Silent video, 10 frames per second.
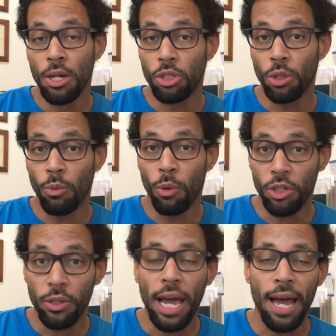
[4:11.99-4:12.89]
So
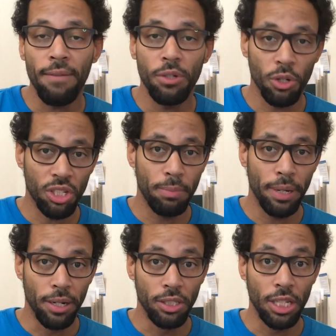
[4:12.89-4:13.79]
once you have your
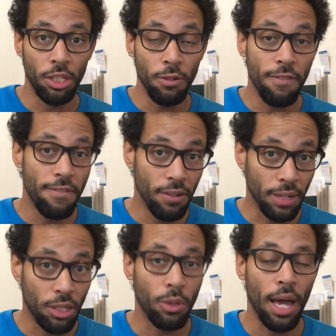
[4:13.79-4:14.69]
experience, that you feel
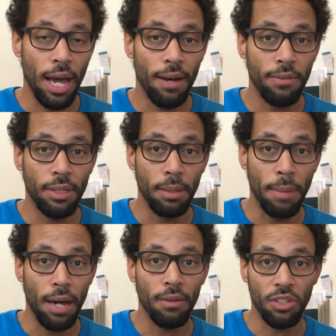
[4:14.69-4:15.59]
like you have the amount of